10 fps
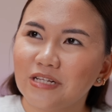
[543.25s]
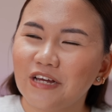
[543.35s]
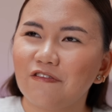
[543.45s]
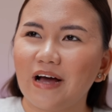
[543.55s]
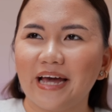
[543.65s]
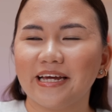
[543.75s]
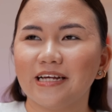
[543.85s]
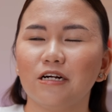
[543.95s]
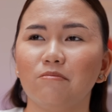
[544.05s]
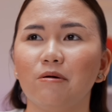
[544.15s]
na if I
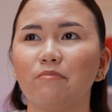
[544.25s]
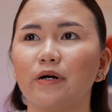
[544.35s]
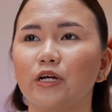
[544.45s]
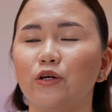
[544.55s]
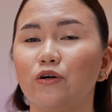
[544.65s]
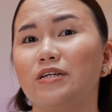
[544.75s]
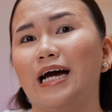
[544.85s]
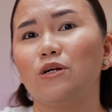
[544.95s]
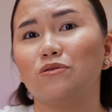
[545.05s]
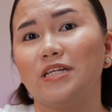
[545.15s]
can remember yung
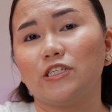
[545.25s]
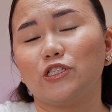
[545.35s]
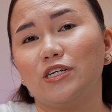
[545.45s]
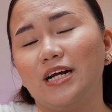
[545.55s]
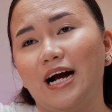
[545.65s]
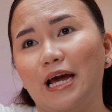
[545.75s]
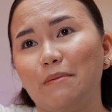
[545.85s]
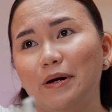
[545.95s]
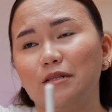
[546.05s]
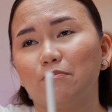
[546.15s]
nano texture ng
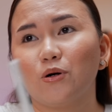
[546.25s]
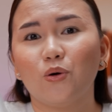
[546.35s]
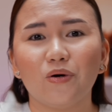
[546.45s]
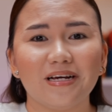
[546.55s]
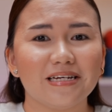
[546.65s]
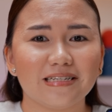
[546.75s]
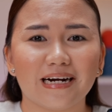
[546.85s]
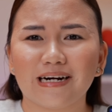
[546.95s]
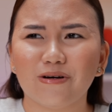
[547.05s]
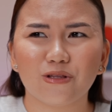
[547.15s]
iPad Pro is
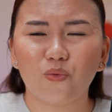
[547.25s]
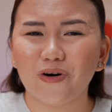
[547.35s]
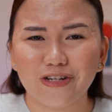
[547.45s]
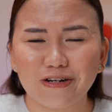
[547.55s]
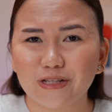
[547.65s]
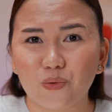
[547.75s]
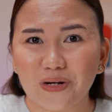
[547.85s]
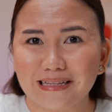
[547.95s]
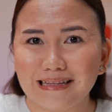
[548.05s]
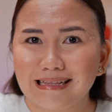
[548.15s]
around 120,000
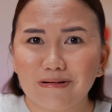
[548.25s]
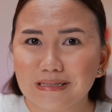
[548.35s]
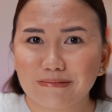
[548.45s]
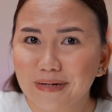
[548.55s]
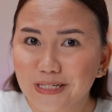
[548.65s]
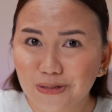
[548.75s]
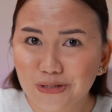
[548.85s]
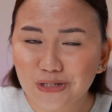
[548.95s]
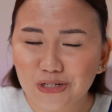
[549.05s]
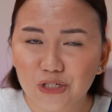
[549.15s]

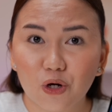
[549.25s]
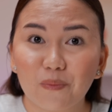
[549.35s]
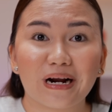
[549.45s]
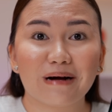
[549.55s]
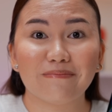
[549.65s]
pesos. Sobrang